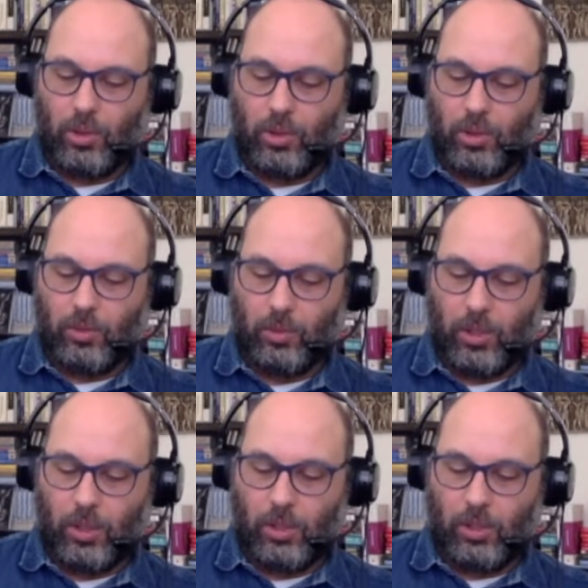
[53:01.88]
that
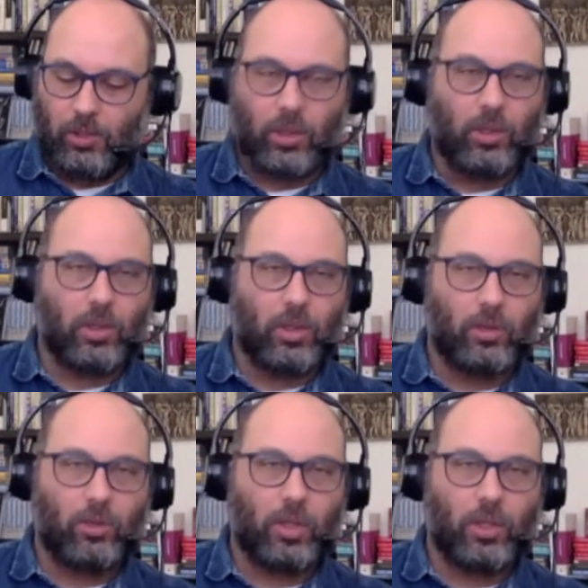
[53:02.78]
speak English can
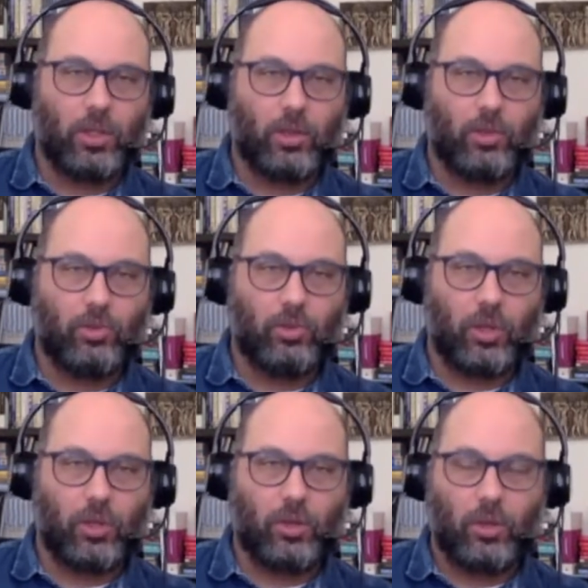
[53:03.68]
read it and enjoy
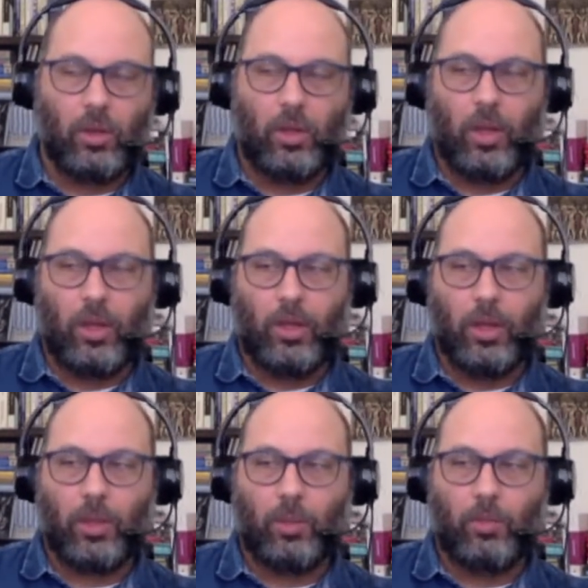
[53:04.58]
it, and
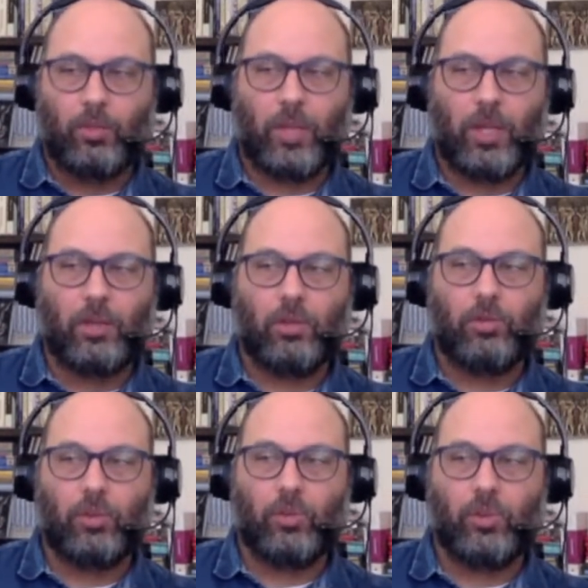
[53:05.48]
get a perspective
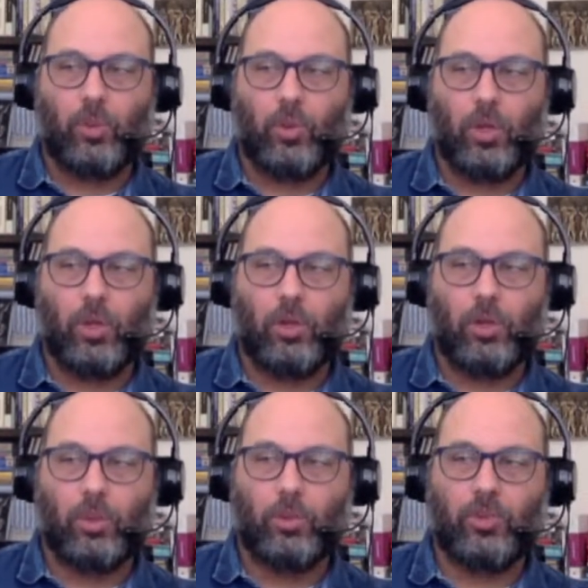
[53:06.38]
from someone in the
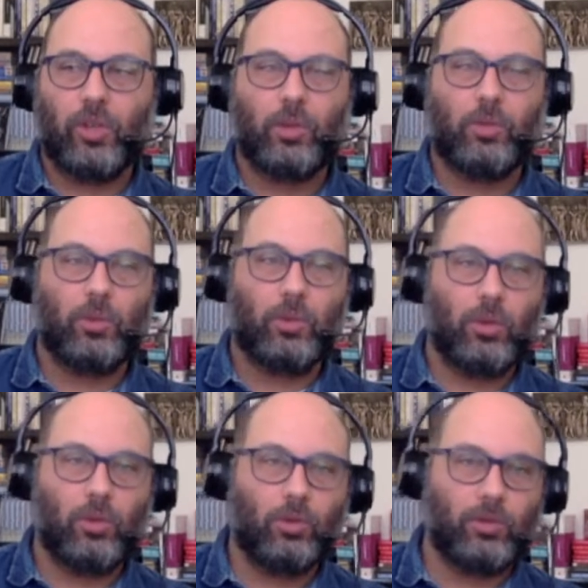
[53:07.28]
global south, someone
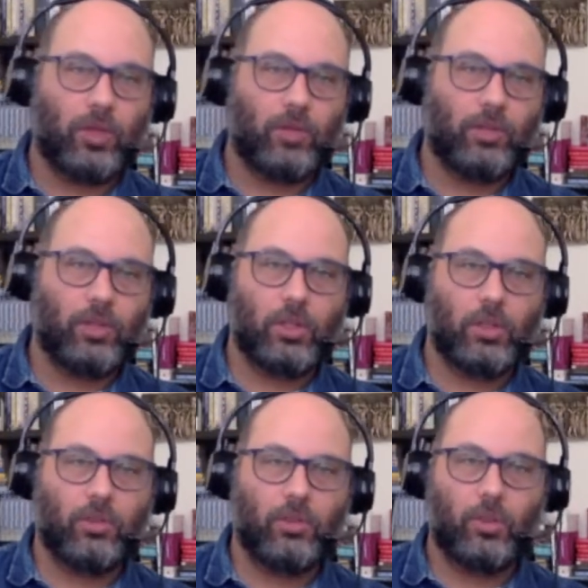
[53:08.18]
in North Africa,
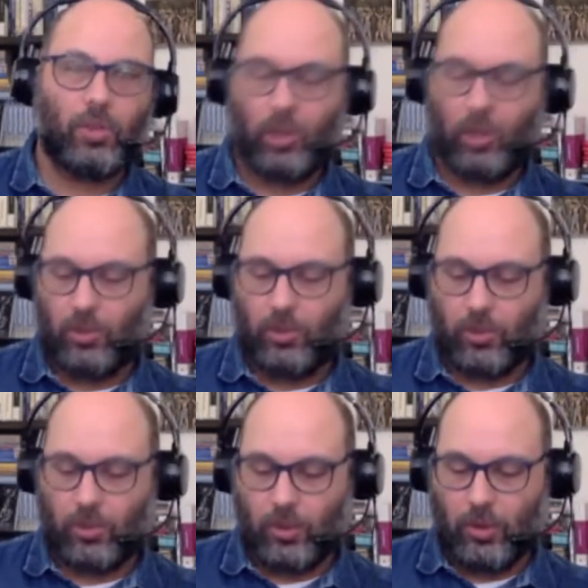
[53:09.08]
someone in
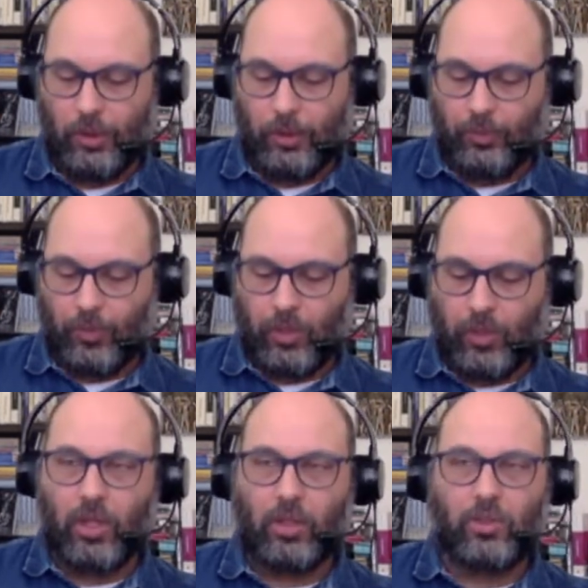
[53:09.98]
Egypt,
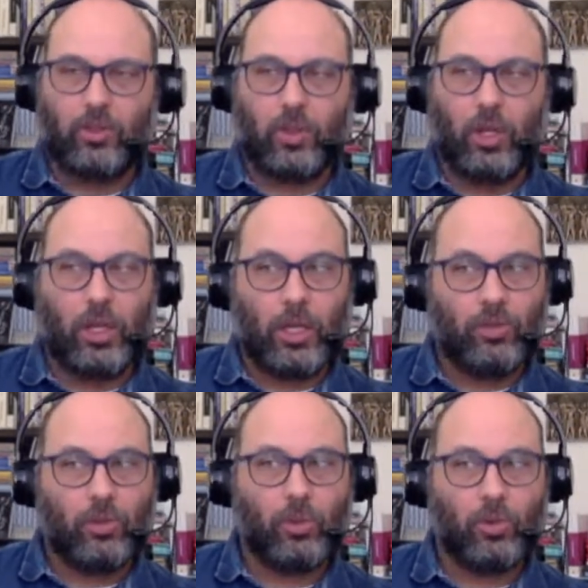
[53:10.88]
that is
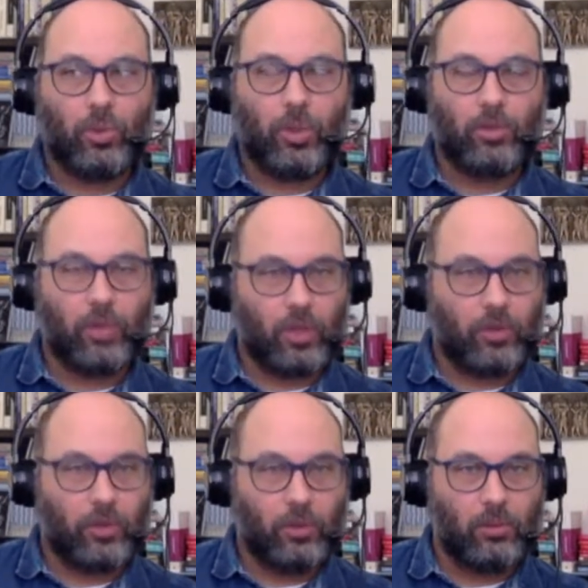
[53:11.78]
engaging with European philosophy,